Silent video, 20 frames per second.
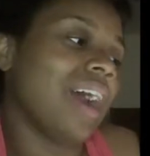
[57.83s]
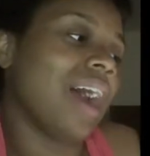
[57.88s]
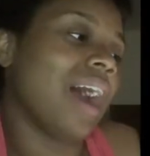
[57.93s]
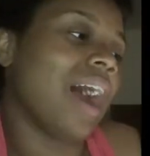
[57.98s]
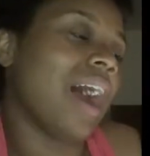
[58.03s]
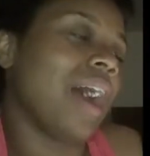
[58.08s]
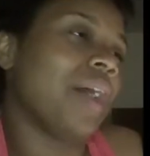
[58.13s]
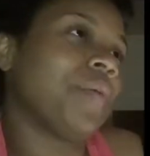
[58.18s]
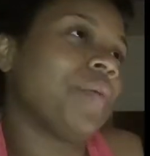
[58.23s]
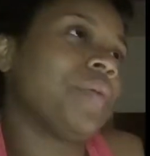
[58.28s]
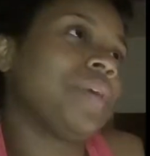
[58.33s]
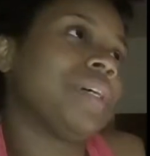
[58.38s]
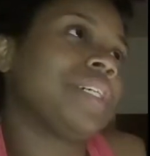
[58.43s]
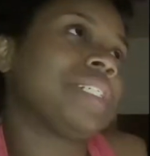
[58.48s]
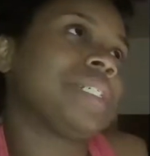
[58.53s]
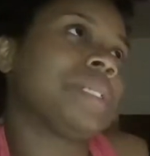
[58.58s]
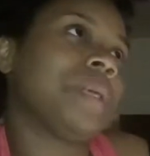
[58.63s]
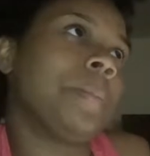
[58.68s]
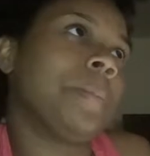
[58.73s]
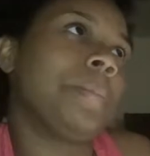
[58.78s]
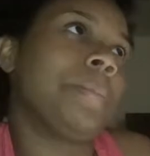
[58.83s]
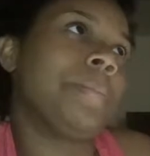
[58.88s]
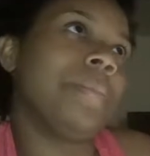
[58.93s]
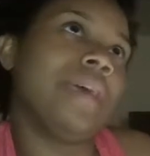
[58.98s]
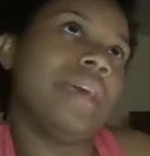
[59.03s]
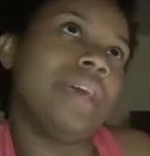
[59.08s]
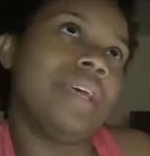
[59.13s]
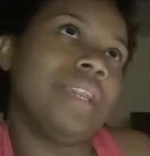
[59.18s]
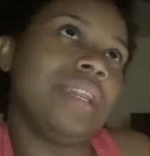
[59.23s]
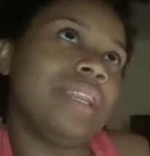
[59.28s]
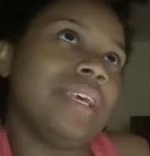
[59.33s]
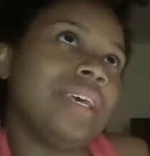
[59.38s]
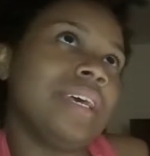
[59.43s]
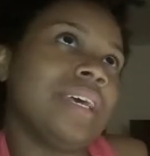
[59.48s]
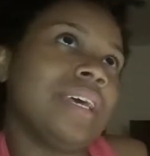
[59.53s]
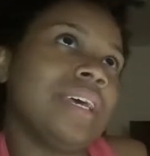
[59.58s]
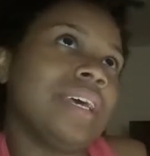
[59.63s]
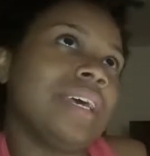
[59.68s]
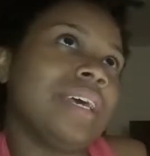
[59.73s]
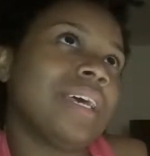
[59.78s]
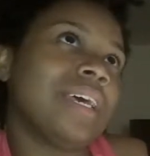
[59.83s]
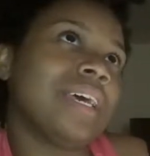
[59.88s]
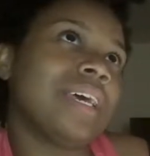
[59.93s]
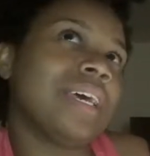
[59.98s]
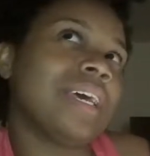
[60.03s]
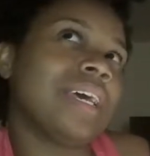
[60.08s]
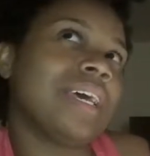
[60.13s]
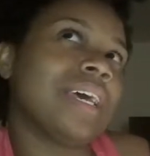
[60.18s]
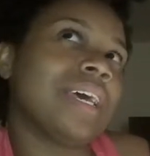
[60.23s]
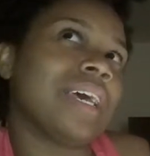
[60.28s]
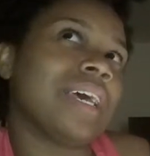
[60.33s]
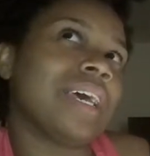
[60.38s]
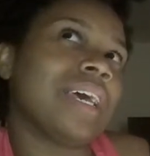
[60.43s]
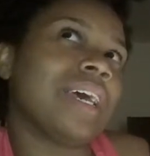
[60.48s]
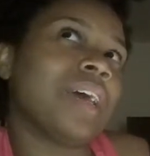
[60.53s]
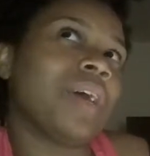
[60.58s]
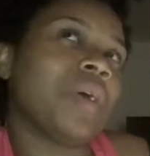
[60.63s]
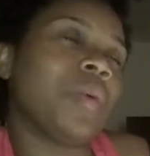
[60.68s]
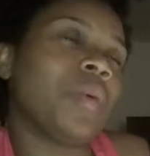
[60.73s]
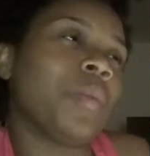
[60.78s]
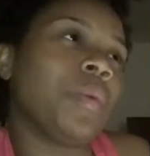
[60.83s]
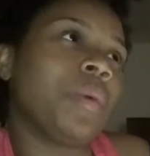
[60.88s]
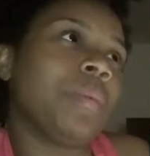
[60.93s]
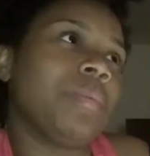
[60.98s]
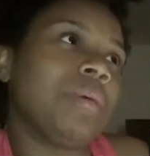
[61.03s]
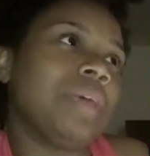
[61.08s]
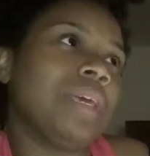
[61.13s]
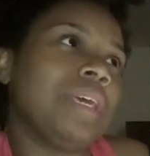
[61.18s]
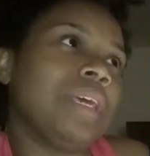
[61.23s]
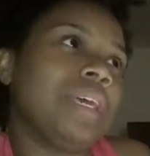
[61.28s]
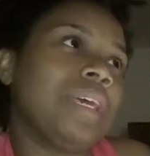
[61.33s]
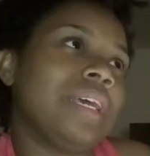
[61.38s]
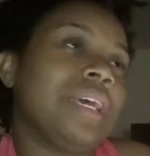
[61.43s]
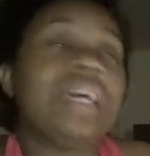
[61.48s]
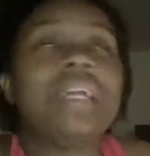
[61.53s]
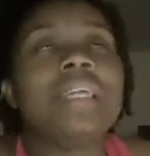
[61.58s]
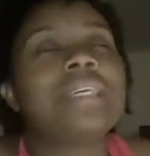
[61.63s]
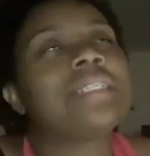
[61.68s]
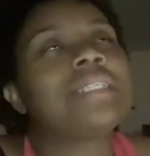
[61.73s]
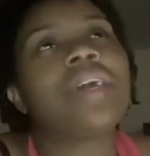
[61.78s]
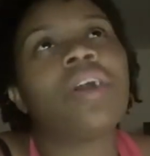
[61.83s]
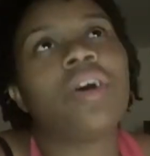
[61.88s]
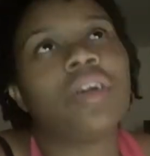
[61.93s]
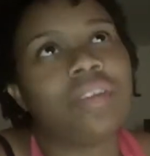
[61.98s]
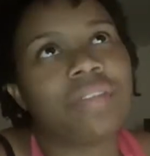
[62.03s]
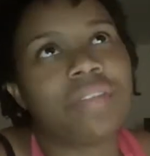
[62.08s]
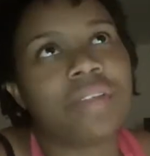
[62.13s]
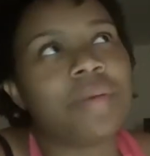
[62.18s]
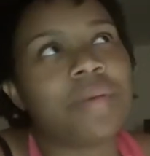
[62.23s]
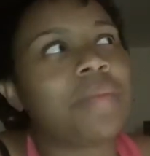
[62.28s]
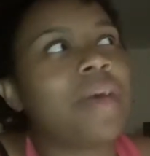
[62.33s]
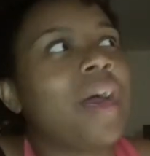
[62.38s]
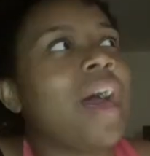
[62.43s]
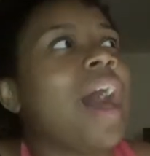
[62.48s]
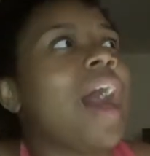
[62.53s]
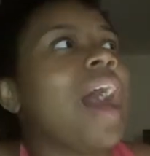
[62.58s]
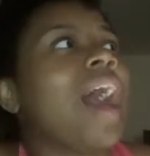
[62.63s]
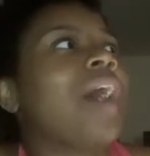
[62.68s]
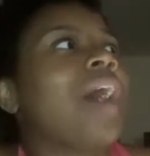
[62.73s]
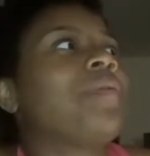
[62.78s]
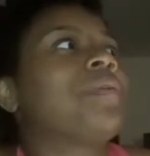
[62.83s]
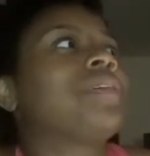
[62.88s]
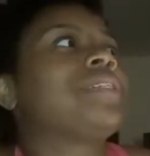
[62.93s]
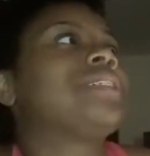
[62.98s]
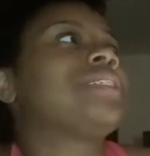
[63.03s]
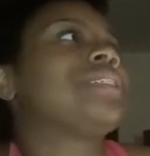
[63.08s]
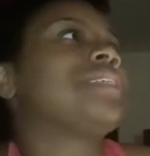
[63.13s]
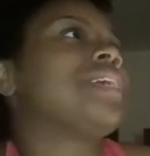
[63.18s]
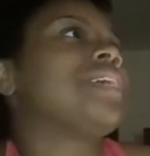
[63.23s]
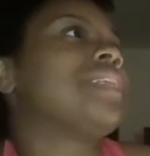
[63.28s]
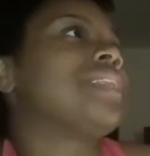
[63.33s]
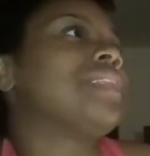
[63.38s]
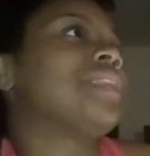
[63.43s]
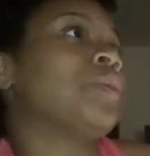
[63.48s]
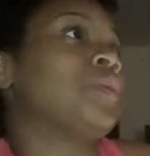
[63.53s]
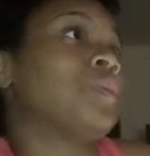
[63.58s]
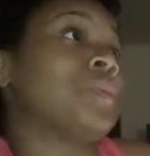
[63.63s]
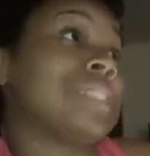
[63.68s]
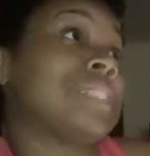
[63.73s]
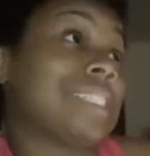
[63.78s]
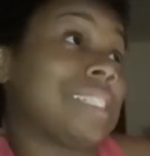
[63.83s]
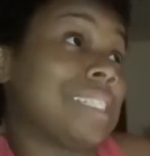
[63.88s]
I wish men would be, and it's not all of them. I wish those